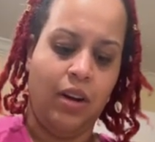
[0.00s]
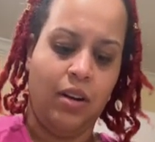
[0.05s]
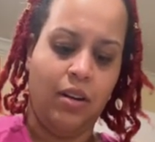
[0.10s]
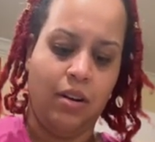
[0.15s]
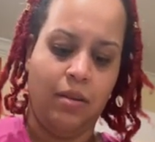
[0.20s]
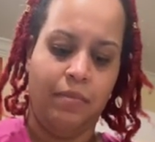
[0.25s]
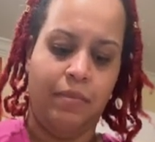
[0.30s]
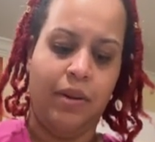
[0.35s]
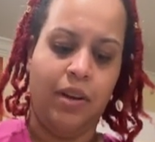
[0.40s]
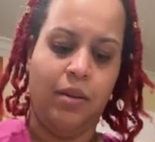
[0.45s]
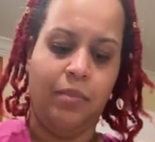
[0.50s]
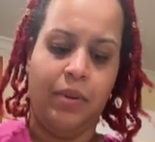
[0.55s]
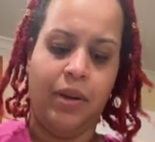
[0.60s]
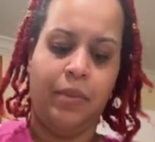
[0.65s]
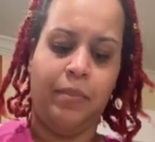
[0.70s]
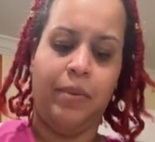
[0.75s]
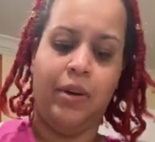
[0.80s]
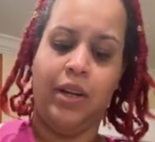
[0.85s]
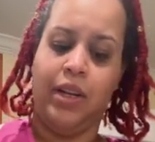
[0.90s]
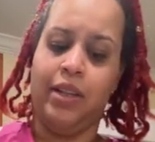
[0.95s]
our bell
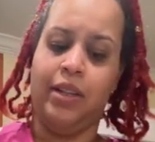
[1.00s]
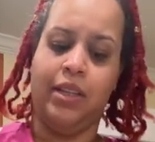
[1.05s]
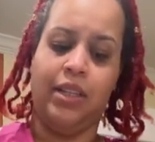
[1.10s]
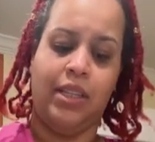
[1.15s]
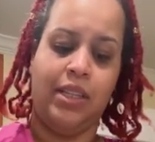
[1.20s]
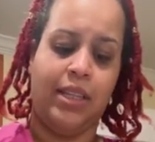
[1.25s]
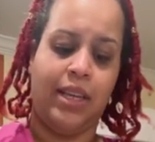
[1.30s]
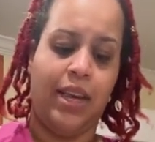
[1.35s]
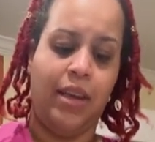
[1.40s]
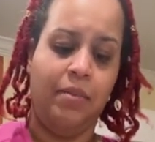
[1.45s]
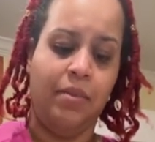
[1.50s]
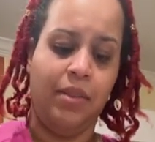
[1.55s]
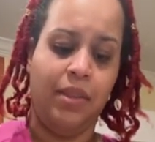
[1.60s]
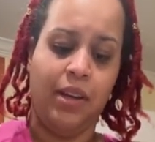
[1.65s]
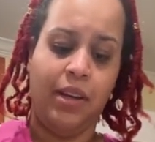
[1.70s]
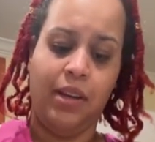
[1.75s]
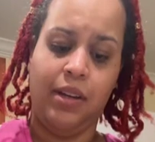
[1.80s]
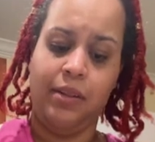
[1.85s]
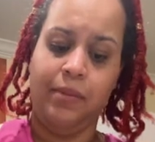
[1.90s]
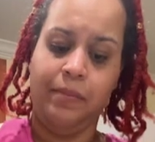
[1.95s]
pepper in the same
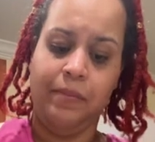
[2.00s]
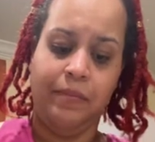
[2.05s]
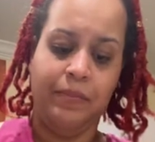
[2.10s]
thing,